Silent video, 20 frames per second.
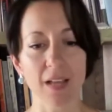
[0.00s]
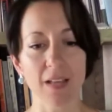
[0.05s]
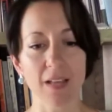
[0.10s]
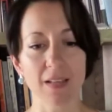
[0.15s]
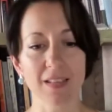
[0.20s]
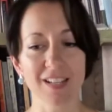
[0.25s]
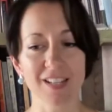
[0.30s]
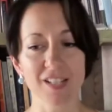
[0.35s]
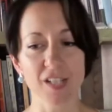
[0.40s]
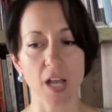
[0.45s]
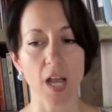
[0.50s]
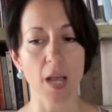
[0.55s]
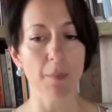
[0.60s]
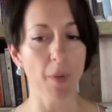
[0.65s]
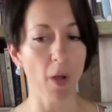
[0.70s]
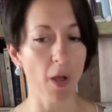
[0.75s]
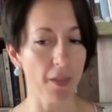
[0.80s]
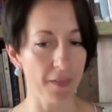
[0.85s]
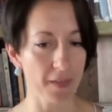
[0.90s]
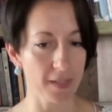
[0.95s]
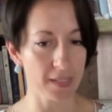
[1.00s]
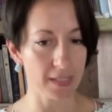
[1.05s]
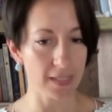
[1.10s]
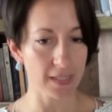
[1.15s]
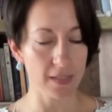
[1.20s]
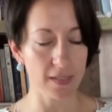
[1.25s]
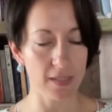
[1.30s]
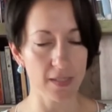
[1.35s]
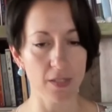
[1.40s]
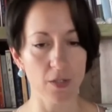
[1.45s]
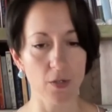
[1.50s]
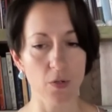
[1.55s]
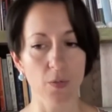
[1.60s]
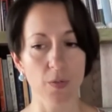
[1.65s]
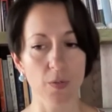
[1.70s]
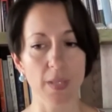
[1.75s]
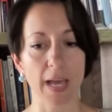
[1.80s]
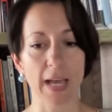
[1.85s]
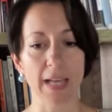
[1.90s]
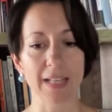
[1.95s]
There's a hypothesis,
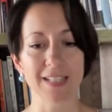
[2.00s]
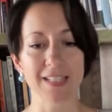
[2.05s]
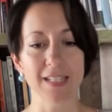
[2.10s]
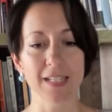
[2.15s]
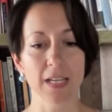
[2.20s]
that